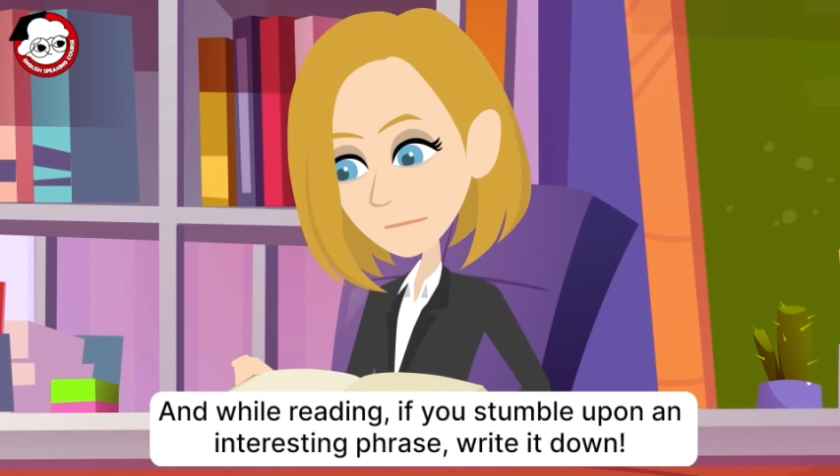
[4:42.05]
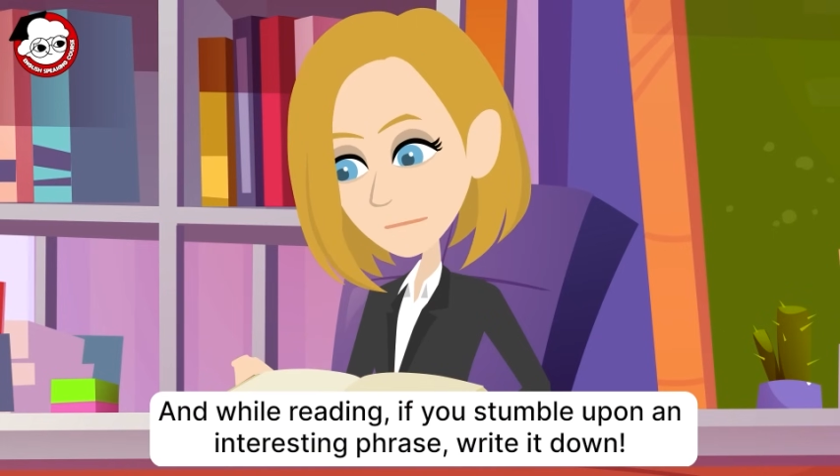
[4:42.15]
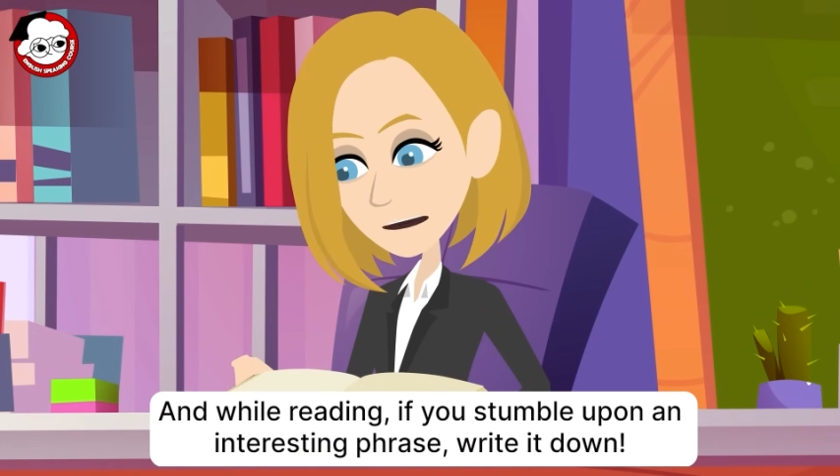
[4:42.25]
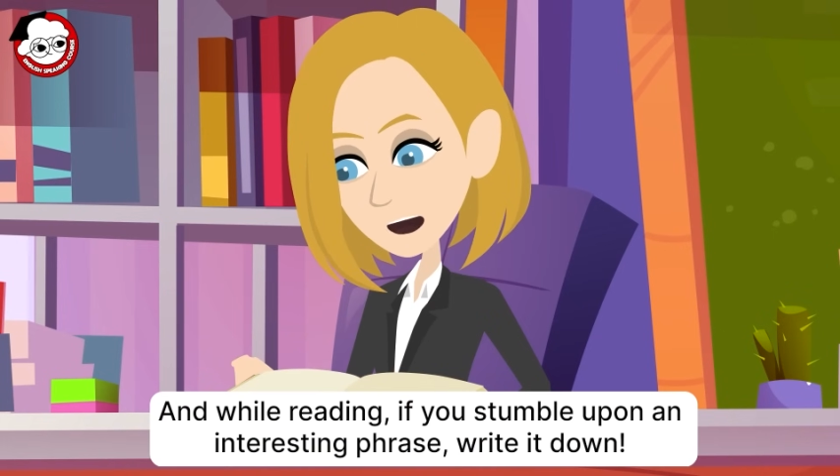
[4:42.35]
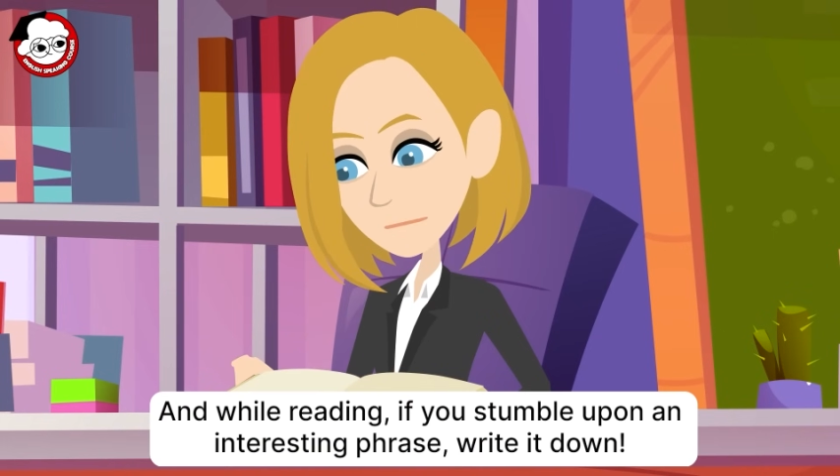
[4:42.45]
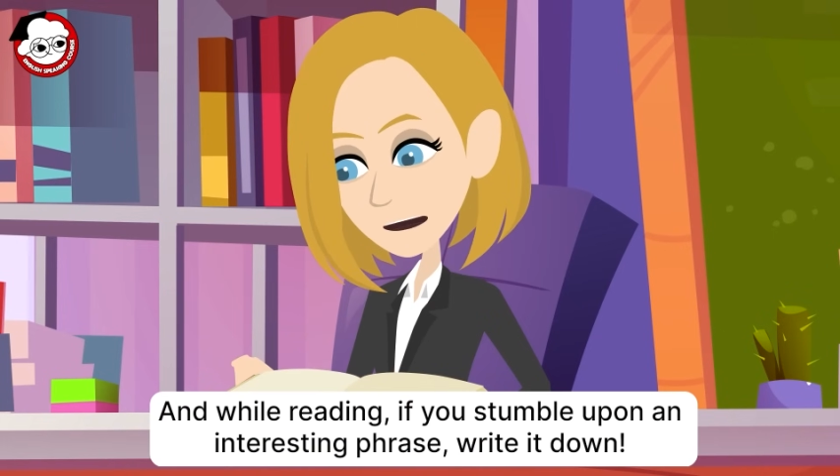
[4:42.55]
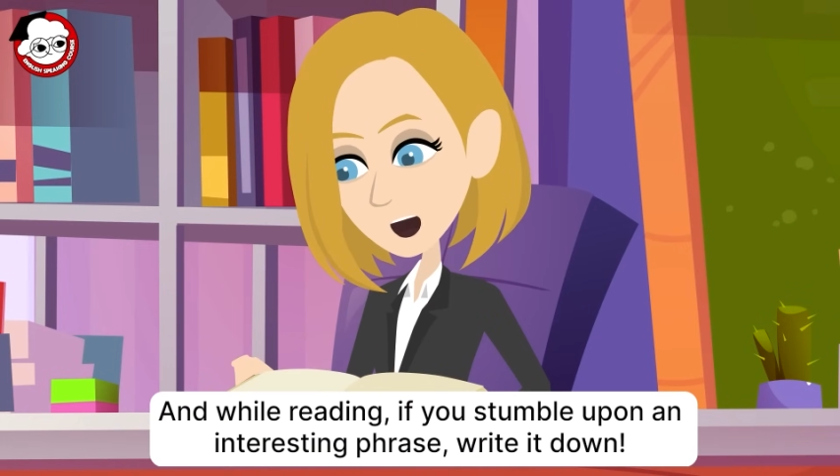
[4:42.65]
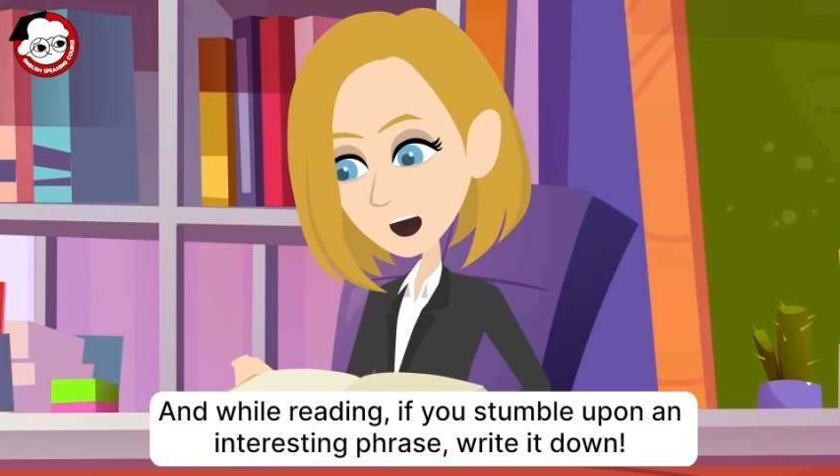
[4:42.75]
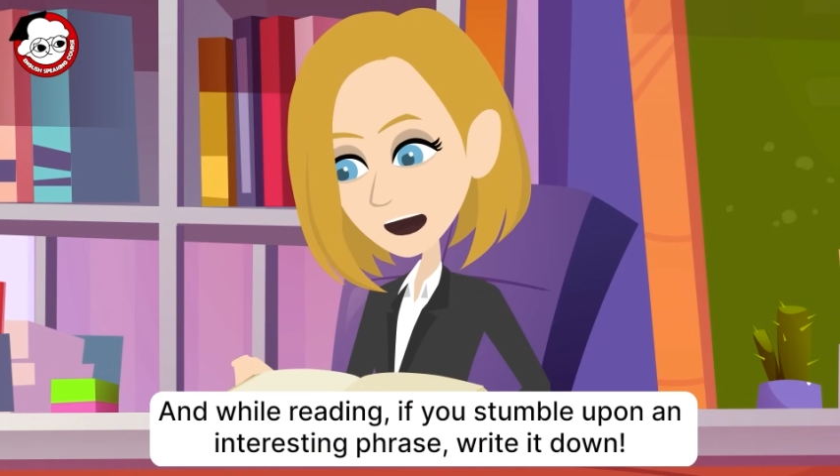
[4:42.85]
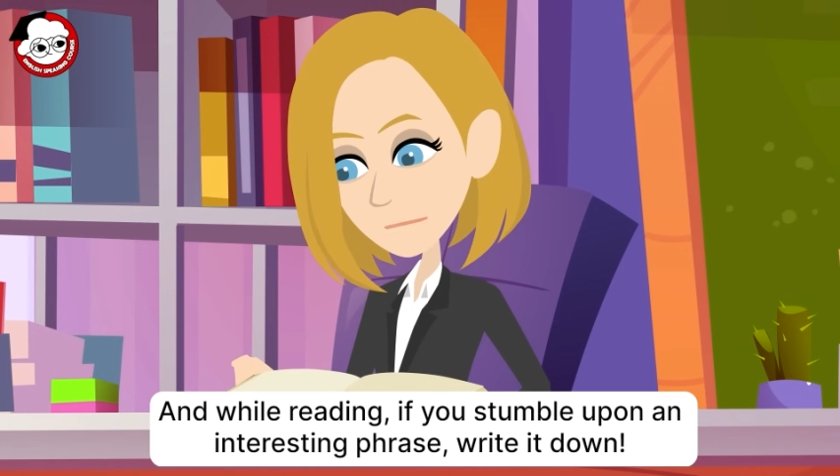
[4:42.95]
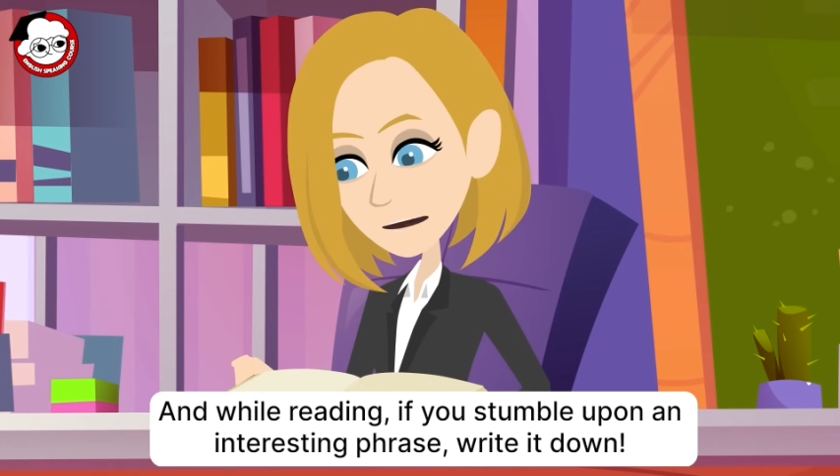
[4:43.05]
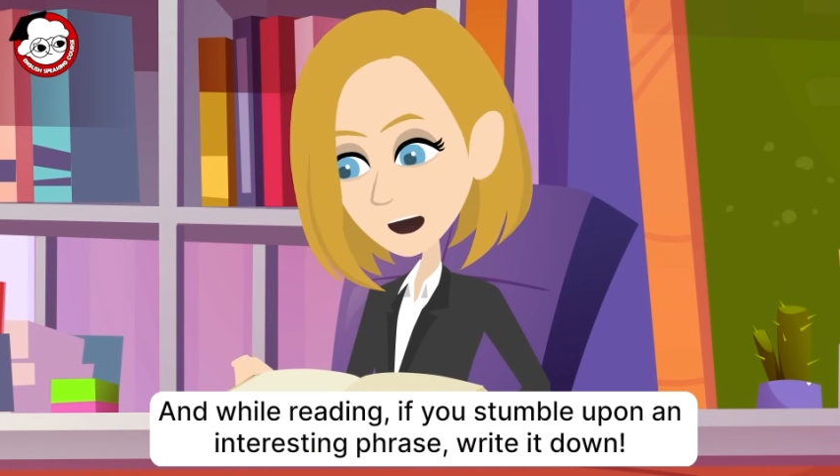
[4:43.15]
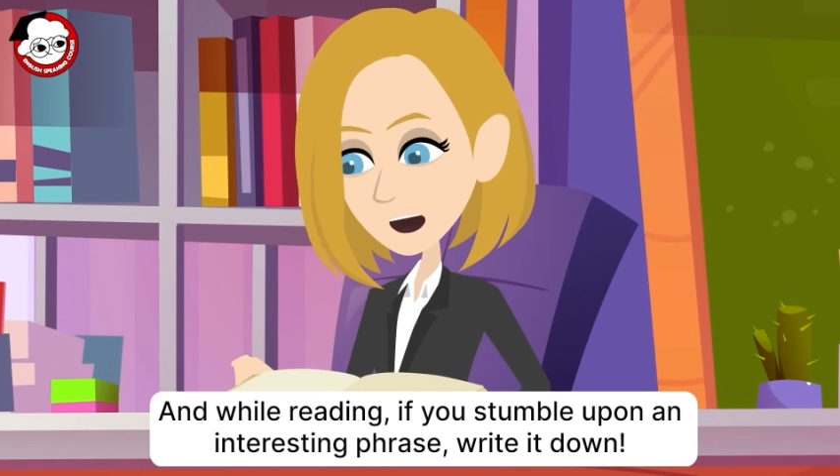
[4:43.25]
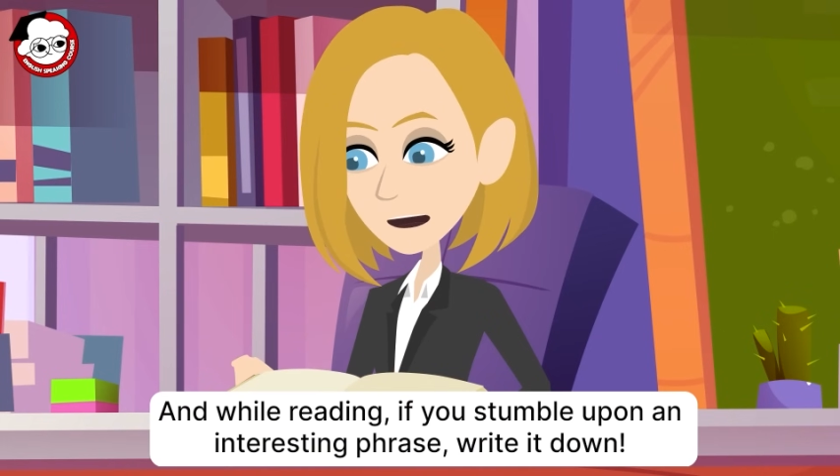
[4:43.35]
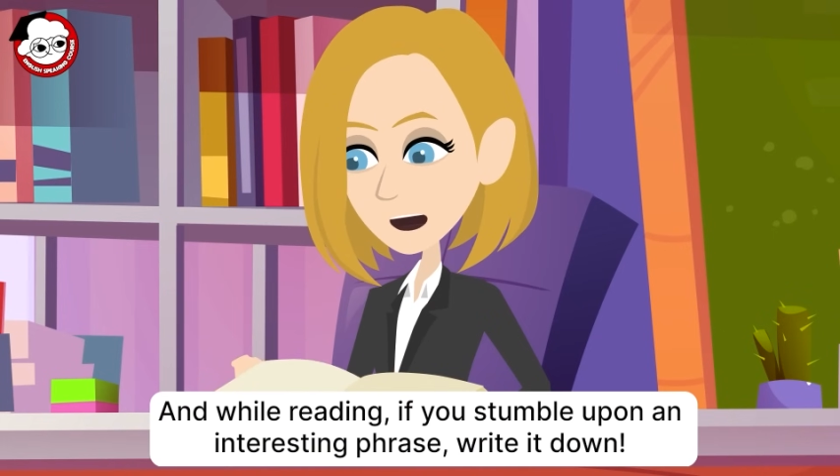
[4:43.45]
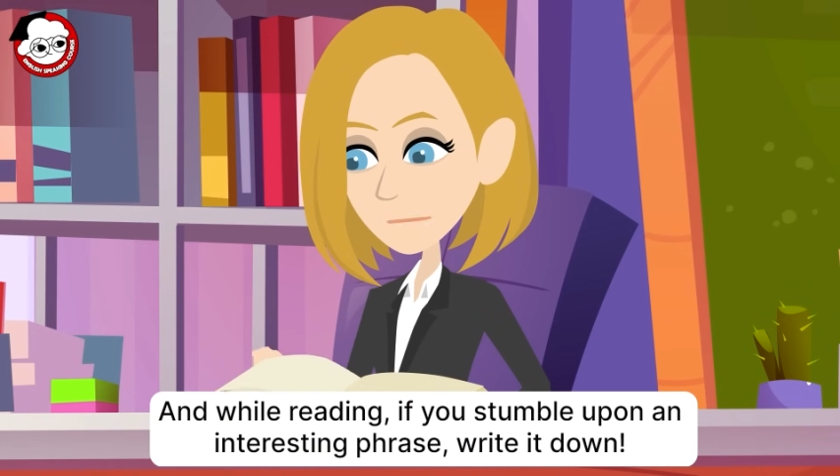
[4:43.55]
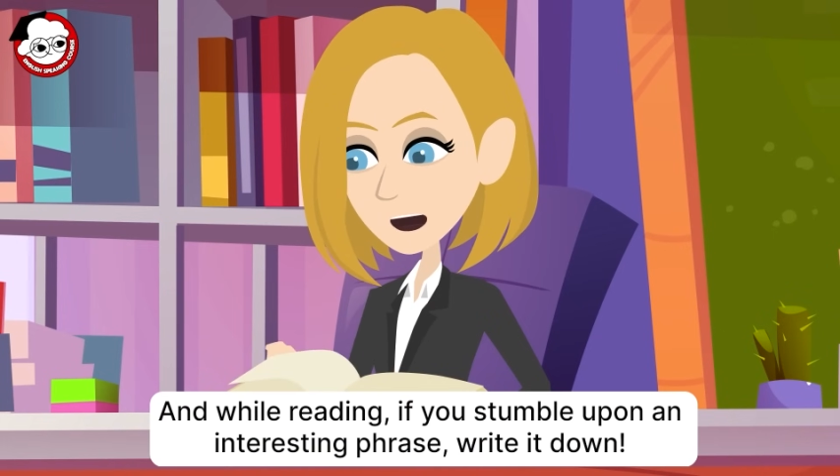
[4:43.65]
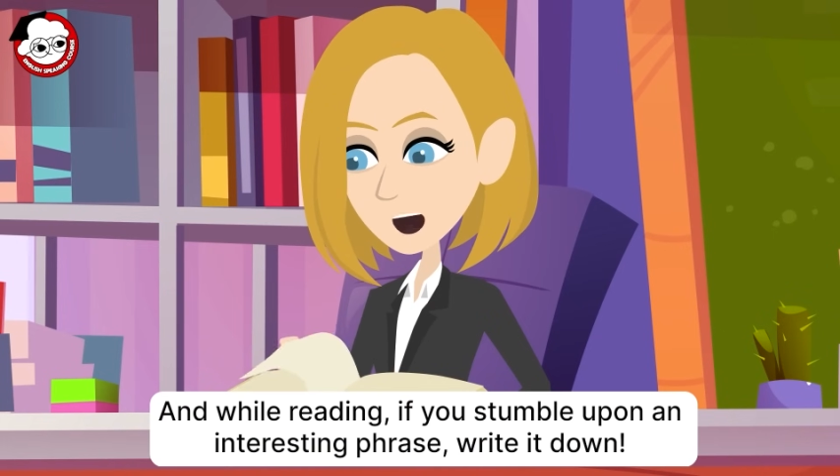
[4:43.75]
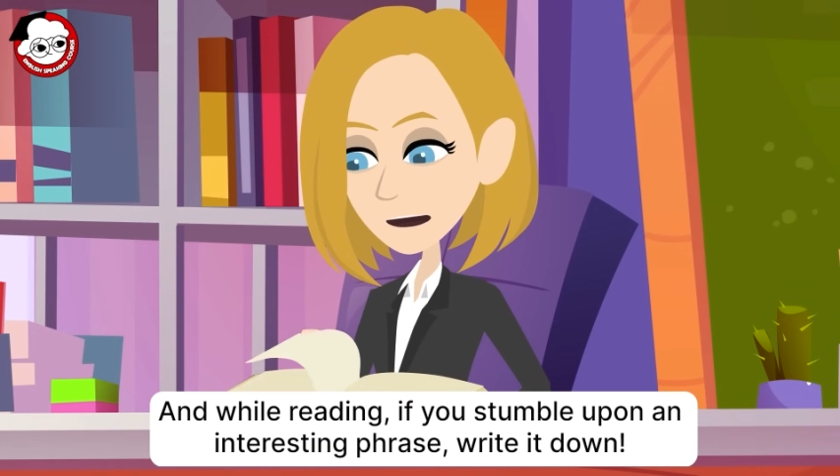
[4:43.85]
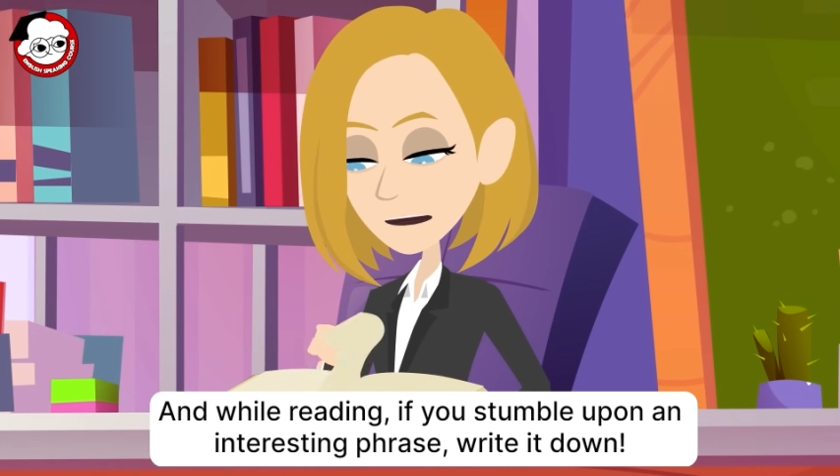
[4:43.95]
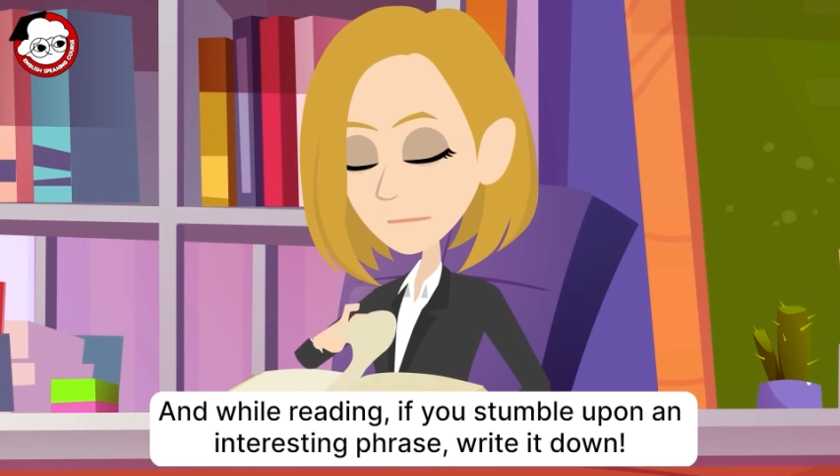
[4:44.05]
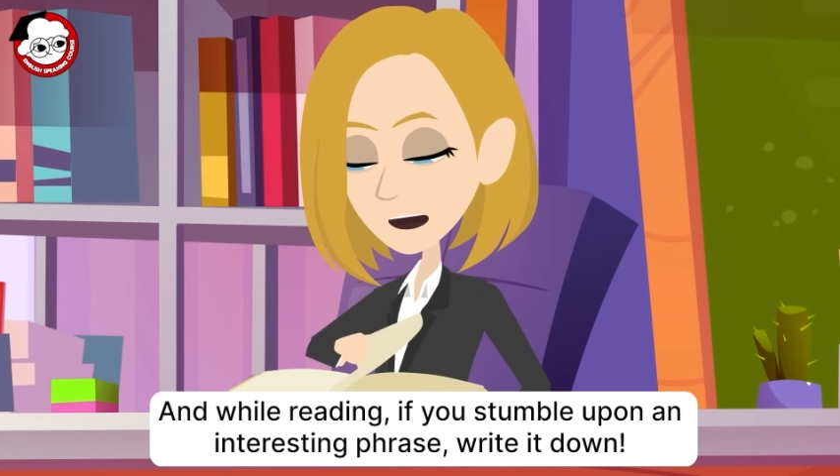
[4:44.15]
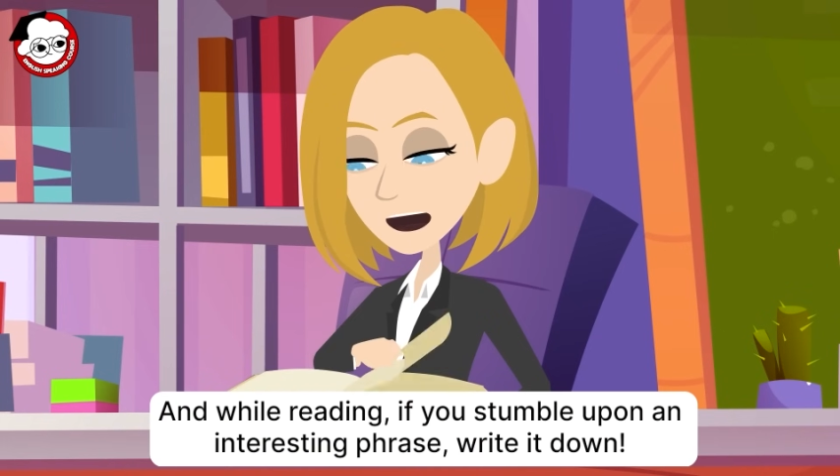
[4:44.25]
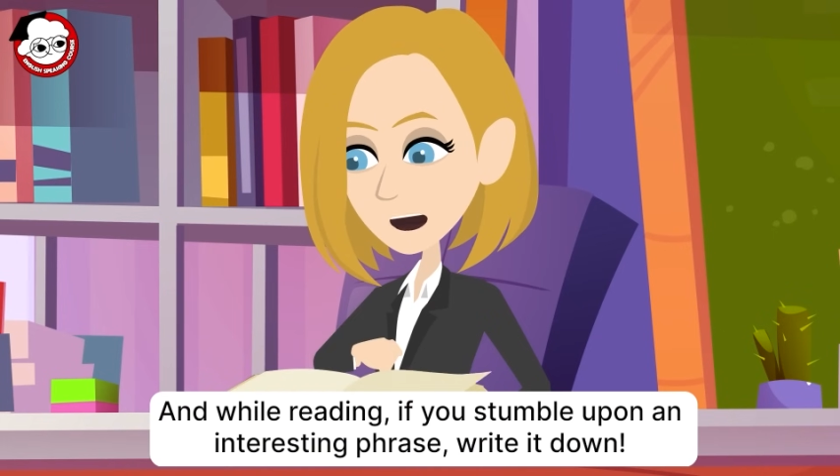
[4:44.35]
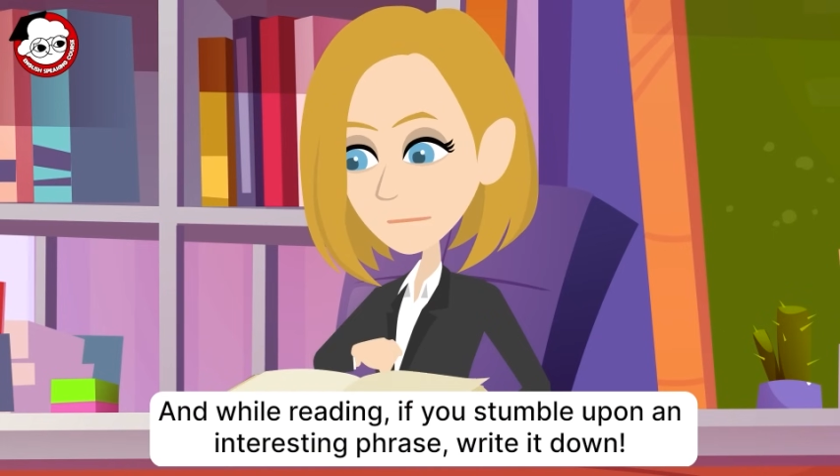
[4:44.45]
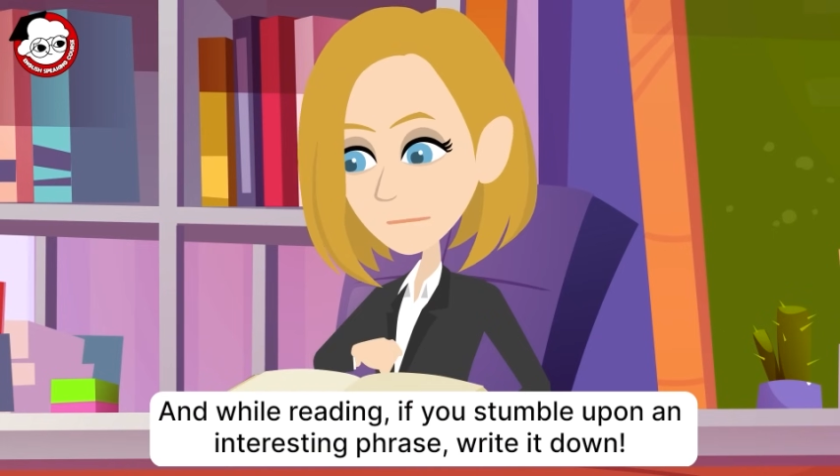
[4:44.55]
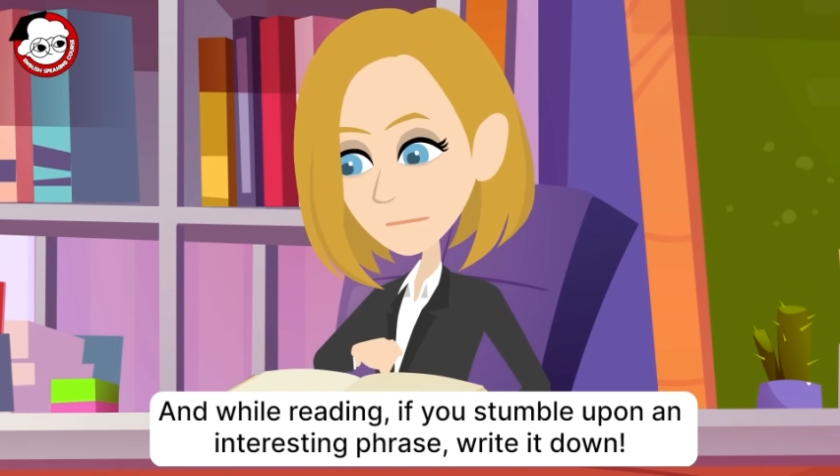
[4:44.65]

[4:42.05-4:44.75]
if you stumble upon an interesting phrase,